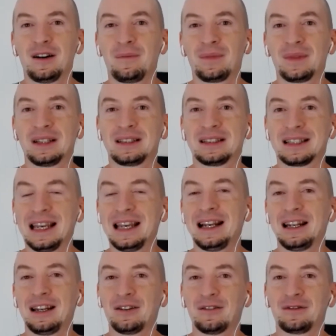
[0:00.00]
the
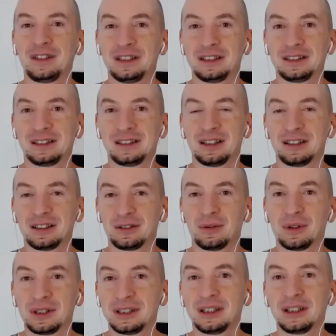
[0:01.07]
scaling of this
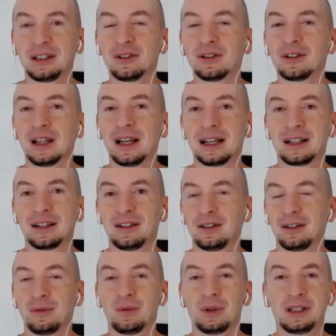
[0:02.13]
sourcing look like,
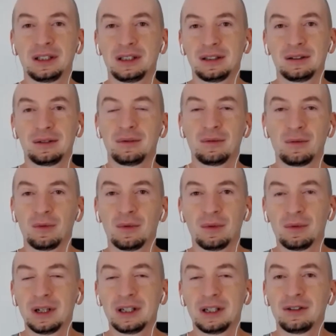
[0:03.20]
and
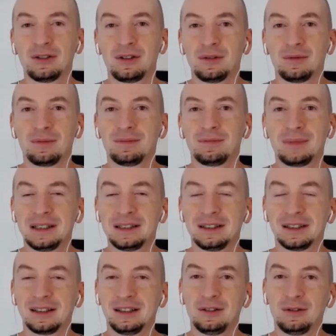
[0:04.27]
what should you
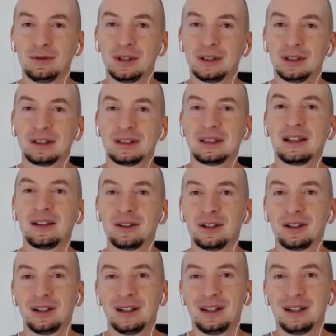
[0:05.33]
basically do as a seller?